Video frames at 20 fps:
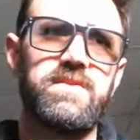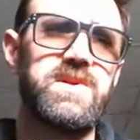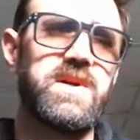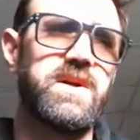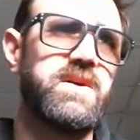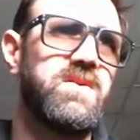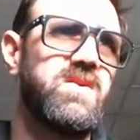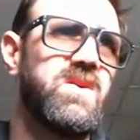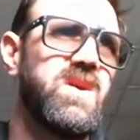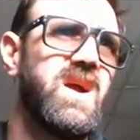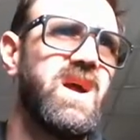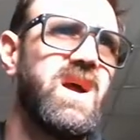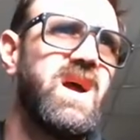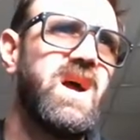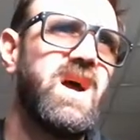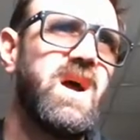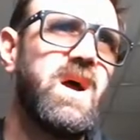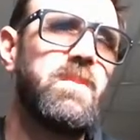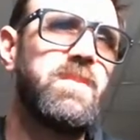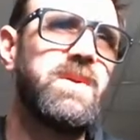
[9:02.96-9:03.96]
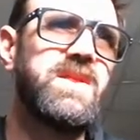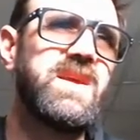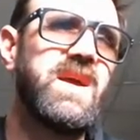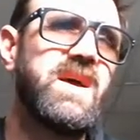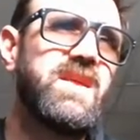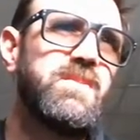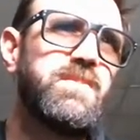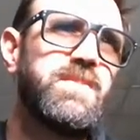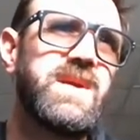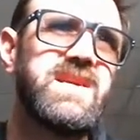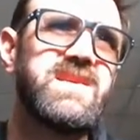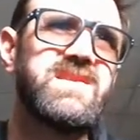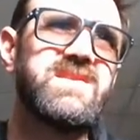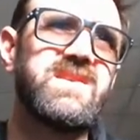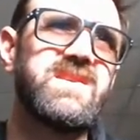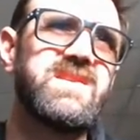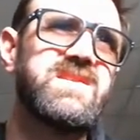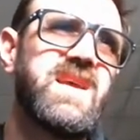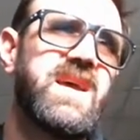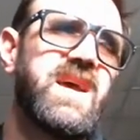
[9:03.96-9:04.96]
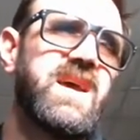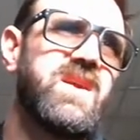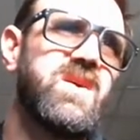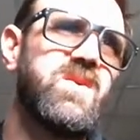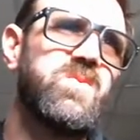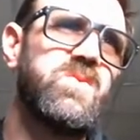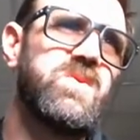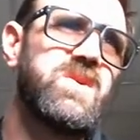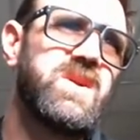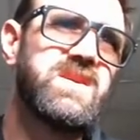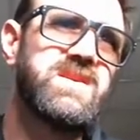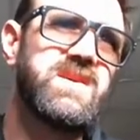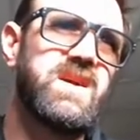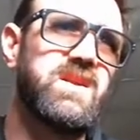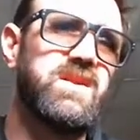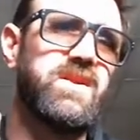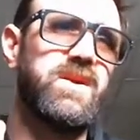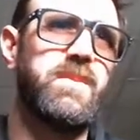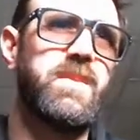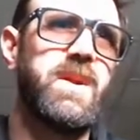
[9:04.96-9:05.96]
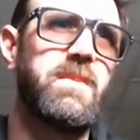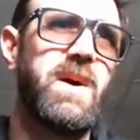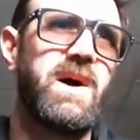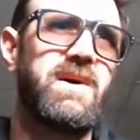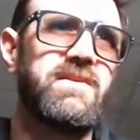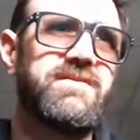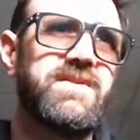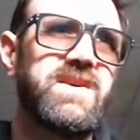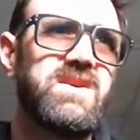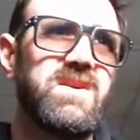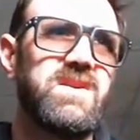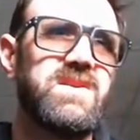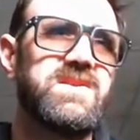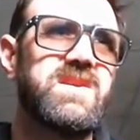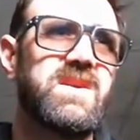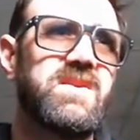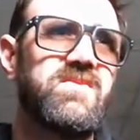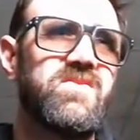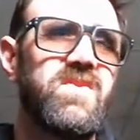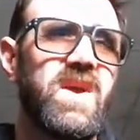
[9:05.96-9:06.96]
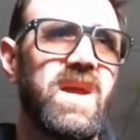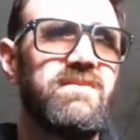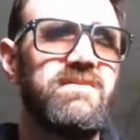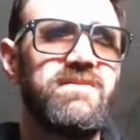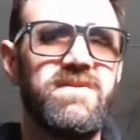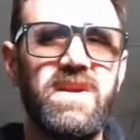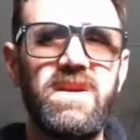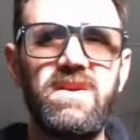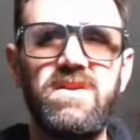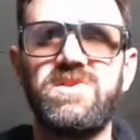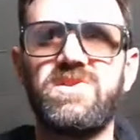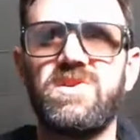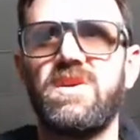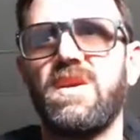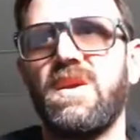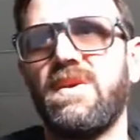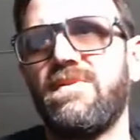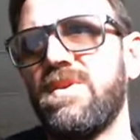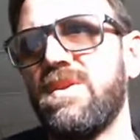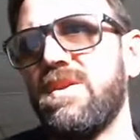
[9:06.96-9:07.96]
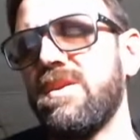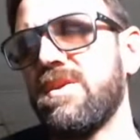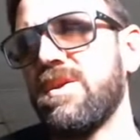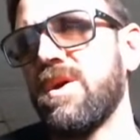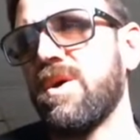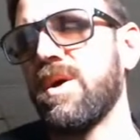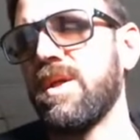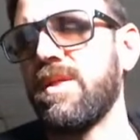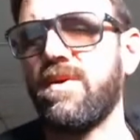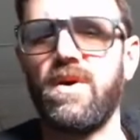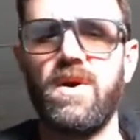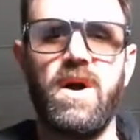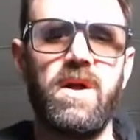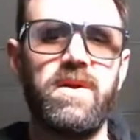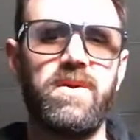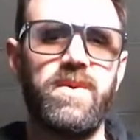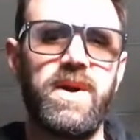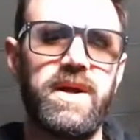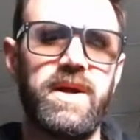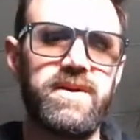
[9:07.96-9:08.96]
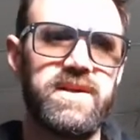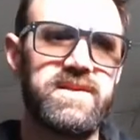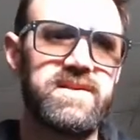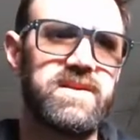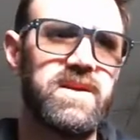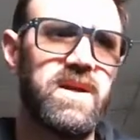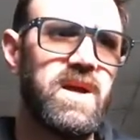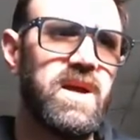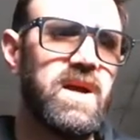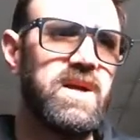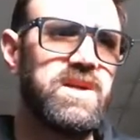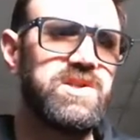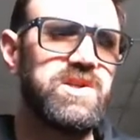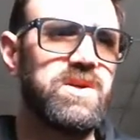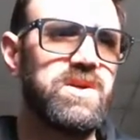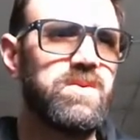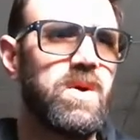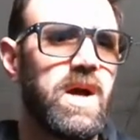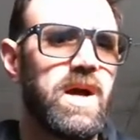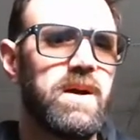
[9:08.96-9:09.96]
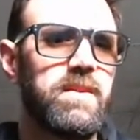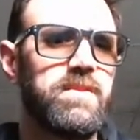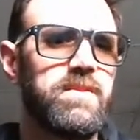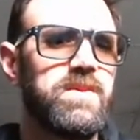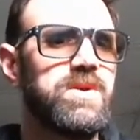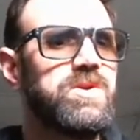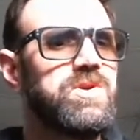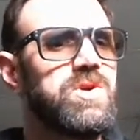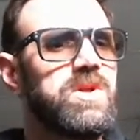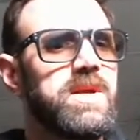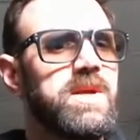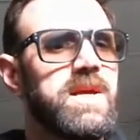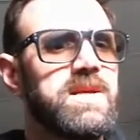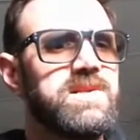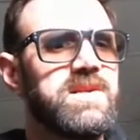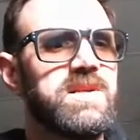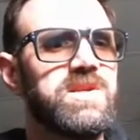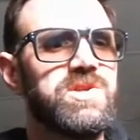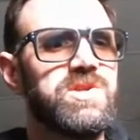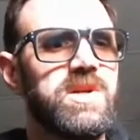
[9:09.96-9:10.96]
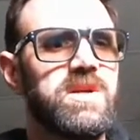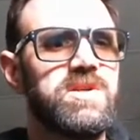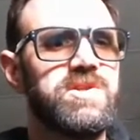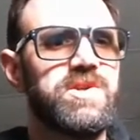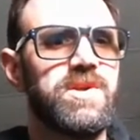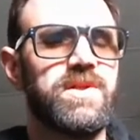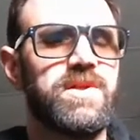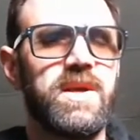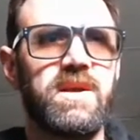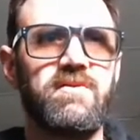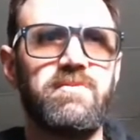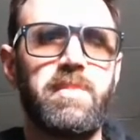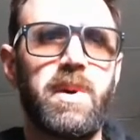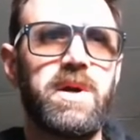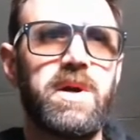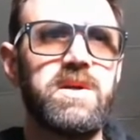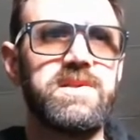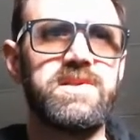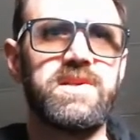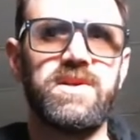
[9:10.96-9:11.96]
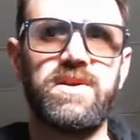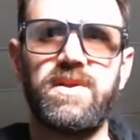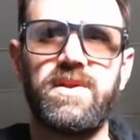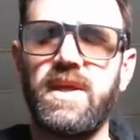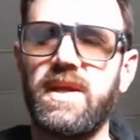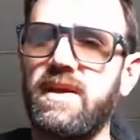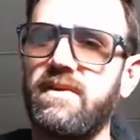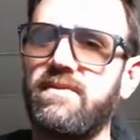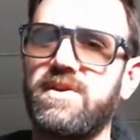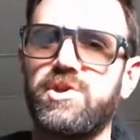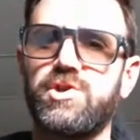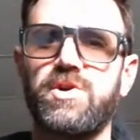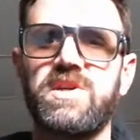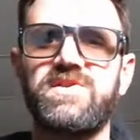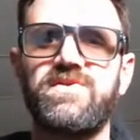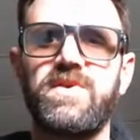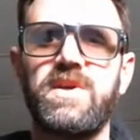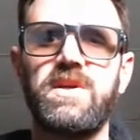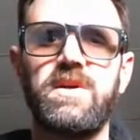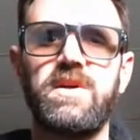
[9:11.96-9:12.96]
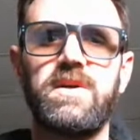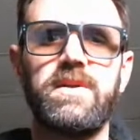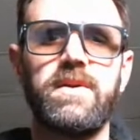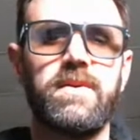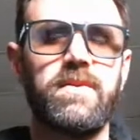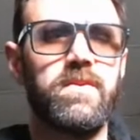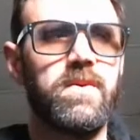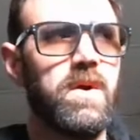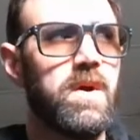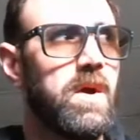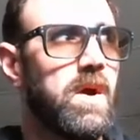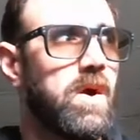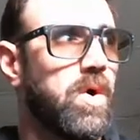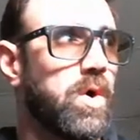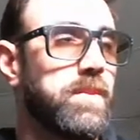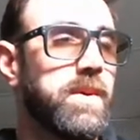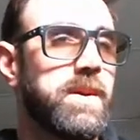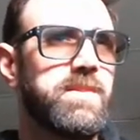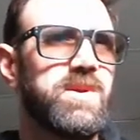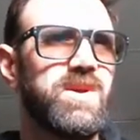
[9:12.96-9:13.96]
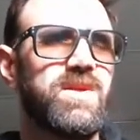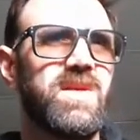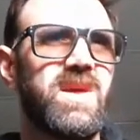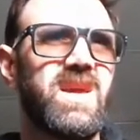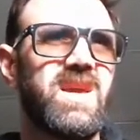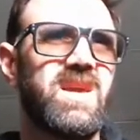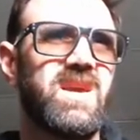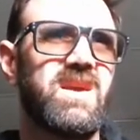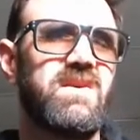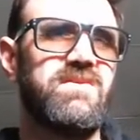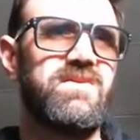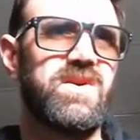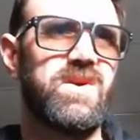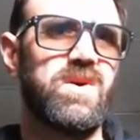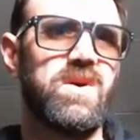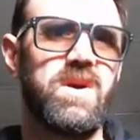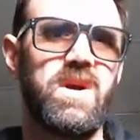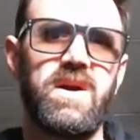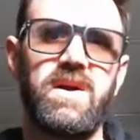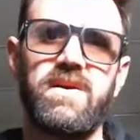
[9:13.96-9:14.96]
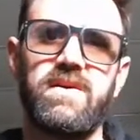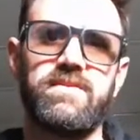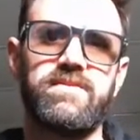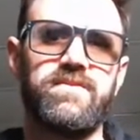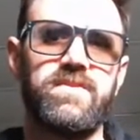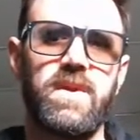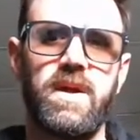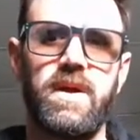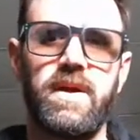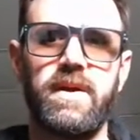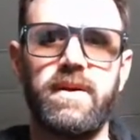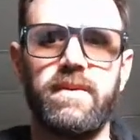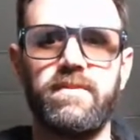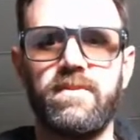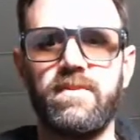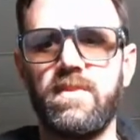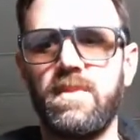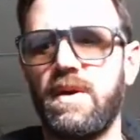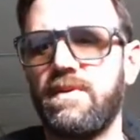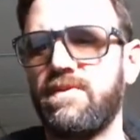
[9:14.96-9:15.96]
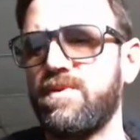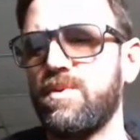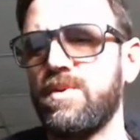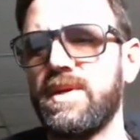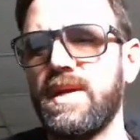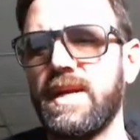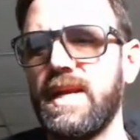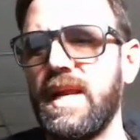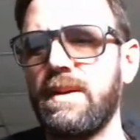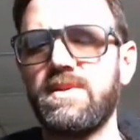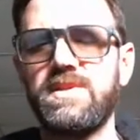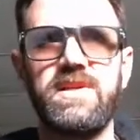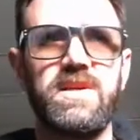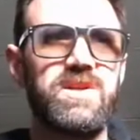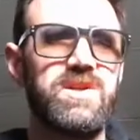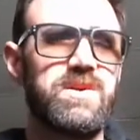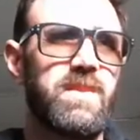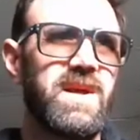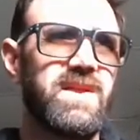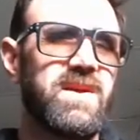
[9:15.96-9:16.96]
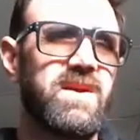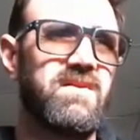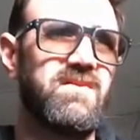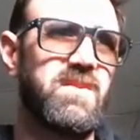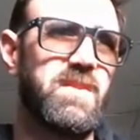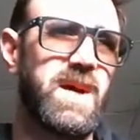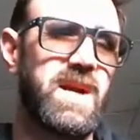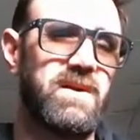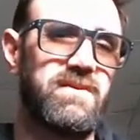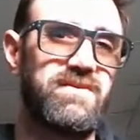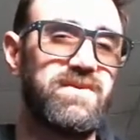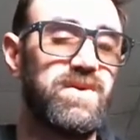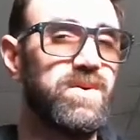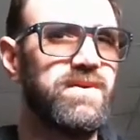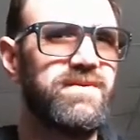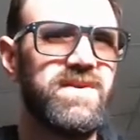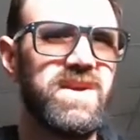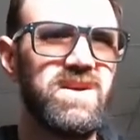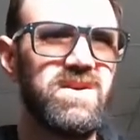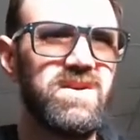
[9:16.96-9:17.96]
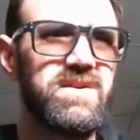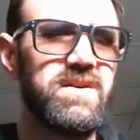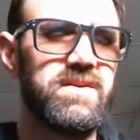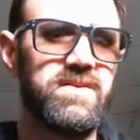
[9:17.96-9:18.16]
here. But the other piece is that we're going to talk a little bit about fields. And fields, are, if you didn't know it, they're all around us. So you, usually as engineers, you think of parts and you think of a stress field, or maybe you think if you're a fluid dynamicist, you might think about a fluid field,